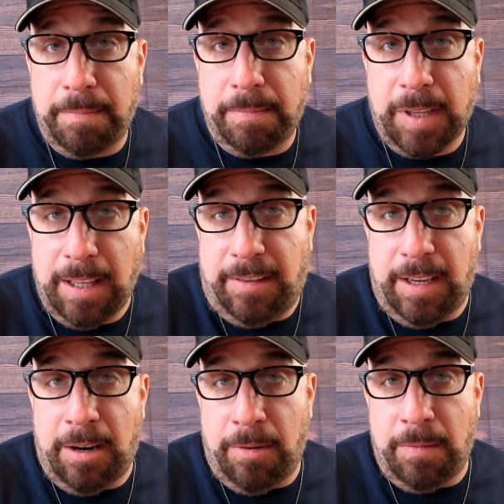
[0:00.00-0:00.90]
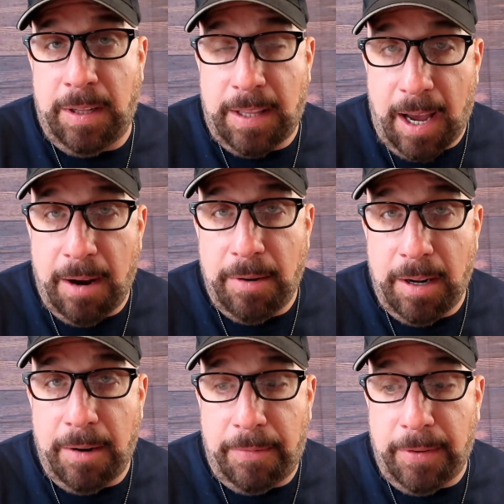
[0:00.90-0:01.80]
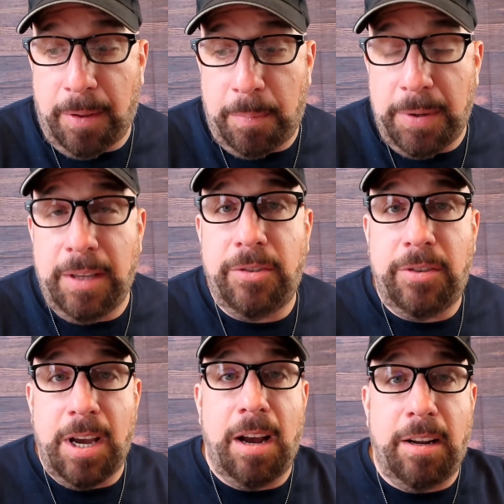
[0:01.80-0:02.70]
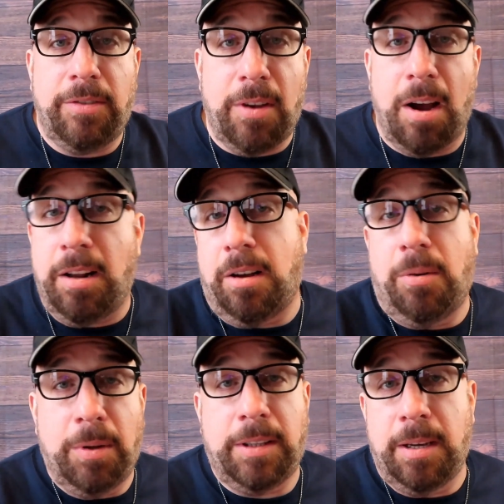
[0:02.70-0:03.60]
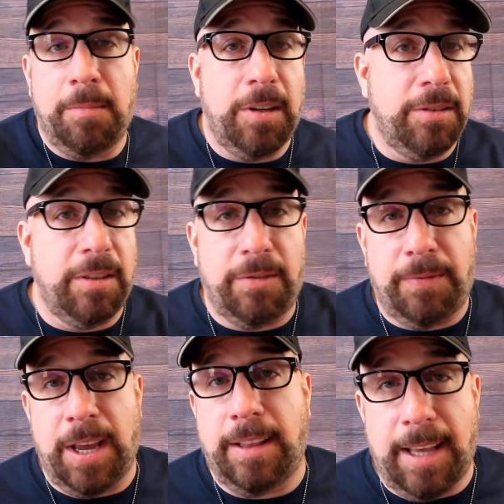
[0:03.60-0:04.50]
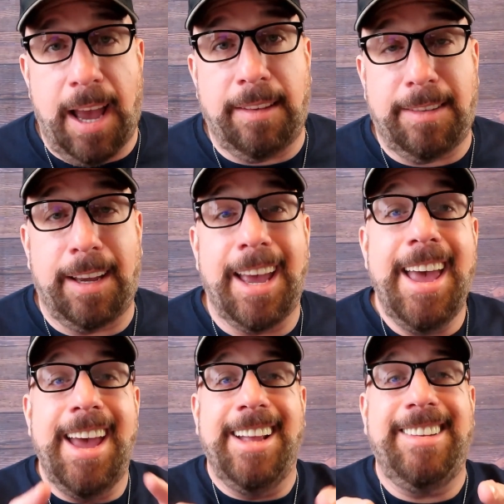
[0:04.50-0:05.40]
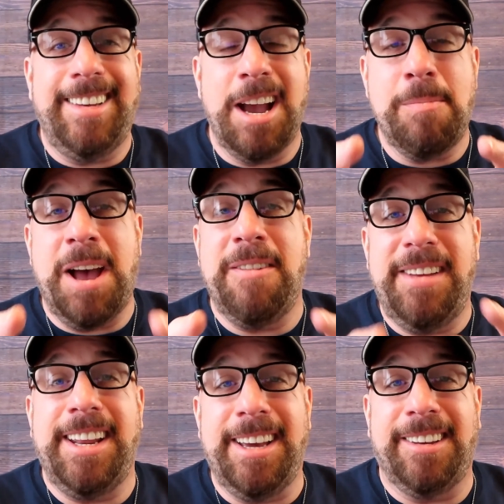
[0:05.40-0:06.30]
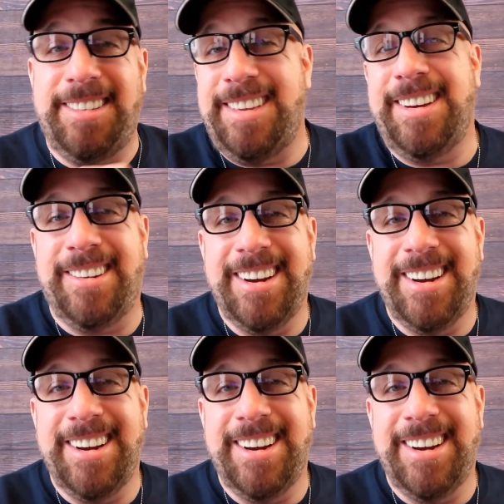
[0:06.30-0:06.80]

considering retiring in the Philippines, share this article with them because it's fantastic. And share my videos too.